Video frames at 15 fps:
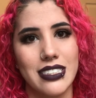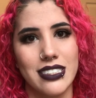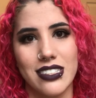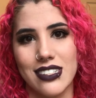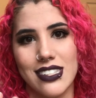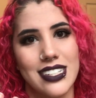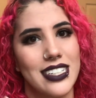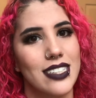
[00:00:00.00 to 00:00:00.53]
It's
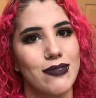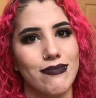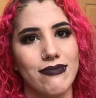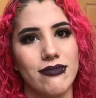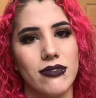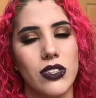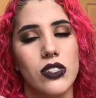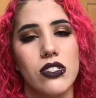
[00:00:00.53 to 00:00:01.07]
just like,
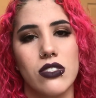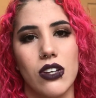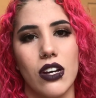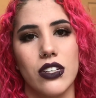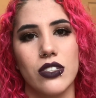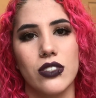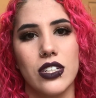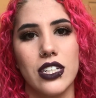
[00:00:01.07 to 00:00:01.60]
it's
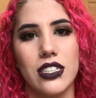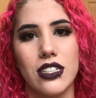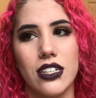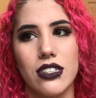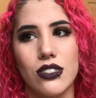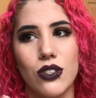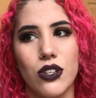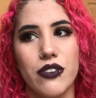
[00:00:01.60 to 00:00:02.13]
not a good
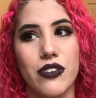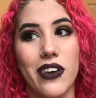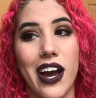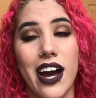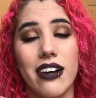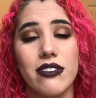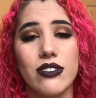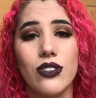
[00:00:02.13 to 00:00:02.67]
idea. So if you
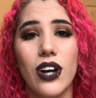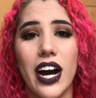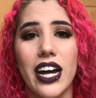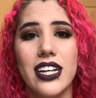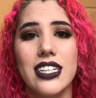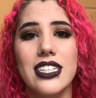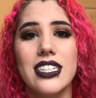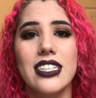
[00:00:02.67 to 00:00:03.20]
have to
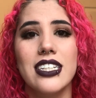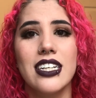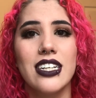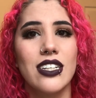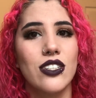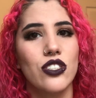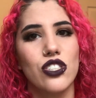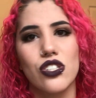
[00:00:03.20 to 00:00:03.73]
hide it,
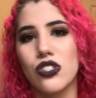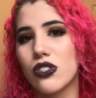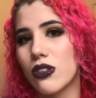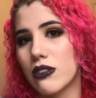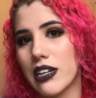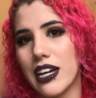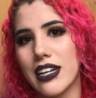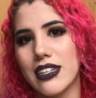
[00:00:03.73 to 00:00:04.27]
just
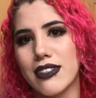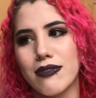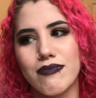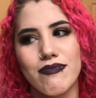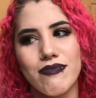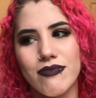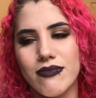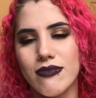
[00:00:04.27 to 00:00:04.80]
don't get it.
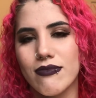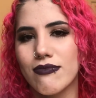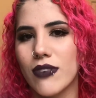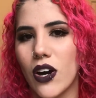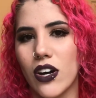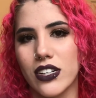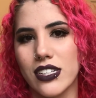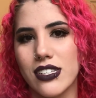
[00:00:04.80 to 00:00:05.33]

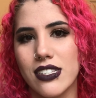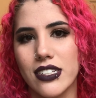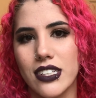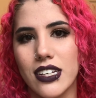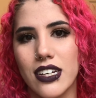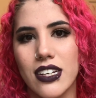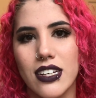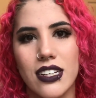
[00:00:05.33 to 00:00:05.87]

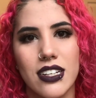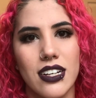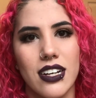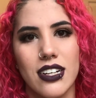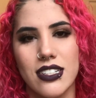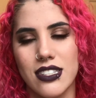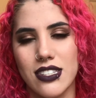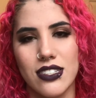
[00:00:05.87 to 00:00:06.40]
Honestly,
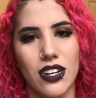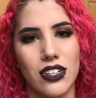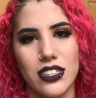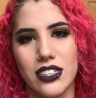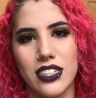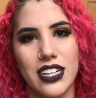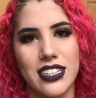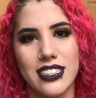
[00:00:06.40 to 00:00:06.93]
it's not a
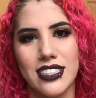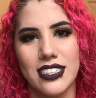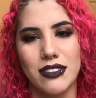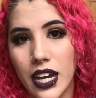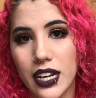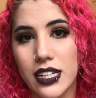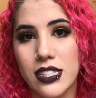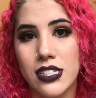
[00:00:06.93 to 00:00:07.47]
good idea.
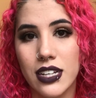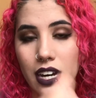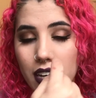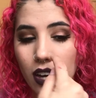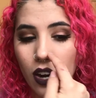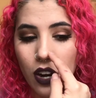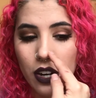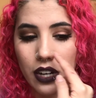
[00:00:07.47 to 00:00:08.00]
Yeah, it's kind
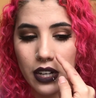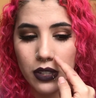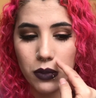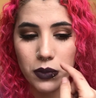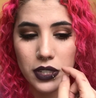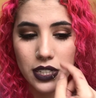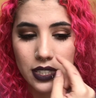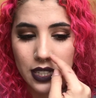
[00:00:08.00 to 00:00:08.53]
of hard. I don't
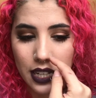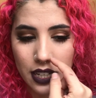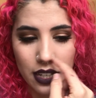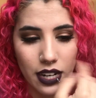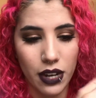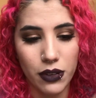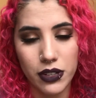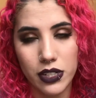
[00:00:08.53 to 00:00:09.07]
really take
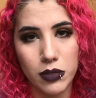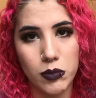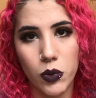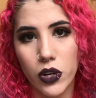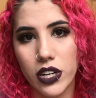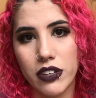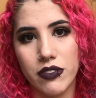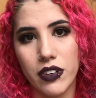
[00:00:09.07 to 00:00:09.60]
it out
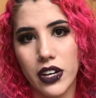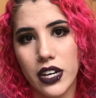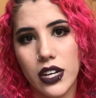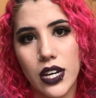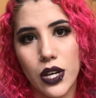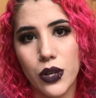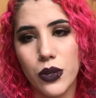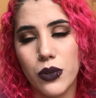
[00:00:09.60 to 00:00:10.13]
anymore if I
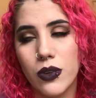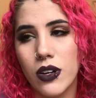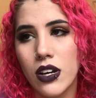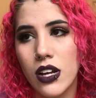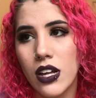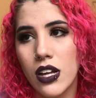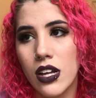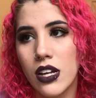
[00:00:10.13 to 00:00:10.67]
go.
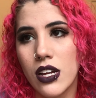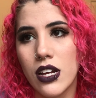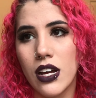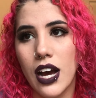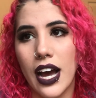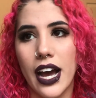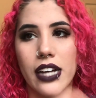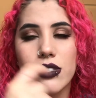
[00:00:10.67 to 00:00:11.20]

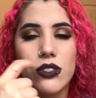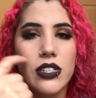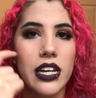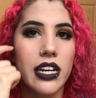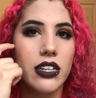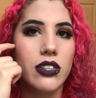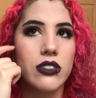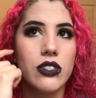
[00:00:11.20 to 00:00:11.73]
I had
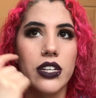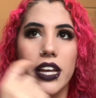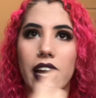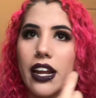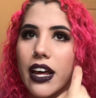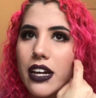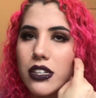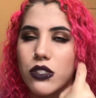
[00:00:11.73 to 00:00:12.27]
to
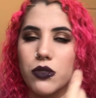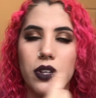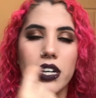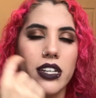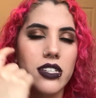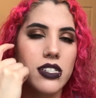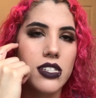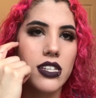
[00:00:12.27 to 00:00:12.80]
get
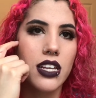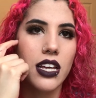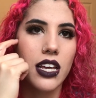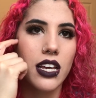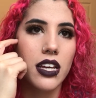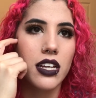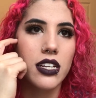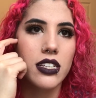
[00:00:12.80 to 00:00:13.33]
x-rays,
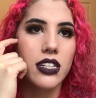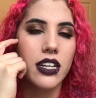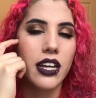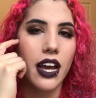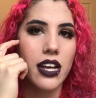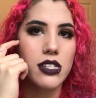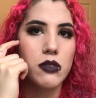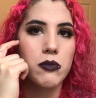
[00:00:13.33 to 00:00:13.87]
and they
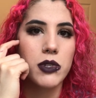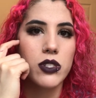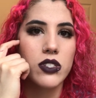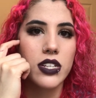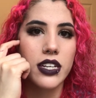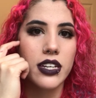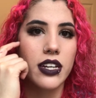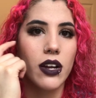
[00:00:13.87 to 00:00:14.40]
asked me to
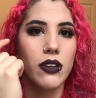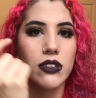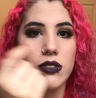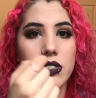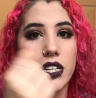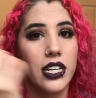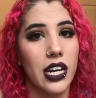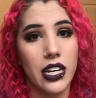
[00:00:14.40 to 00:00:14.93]
take it out, and I
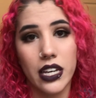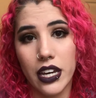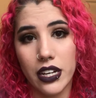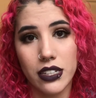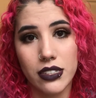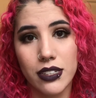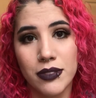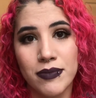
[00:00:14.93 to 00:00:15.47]
was like, I
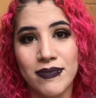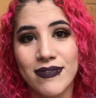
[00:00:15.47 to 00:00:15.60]
can't.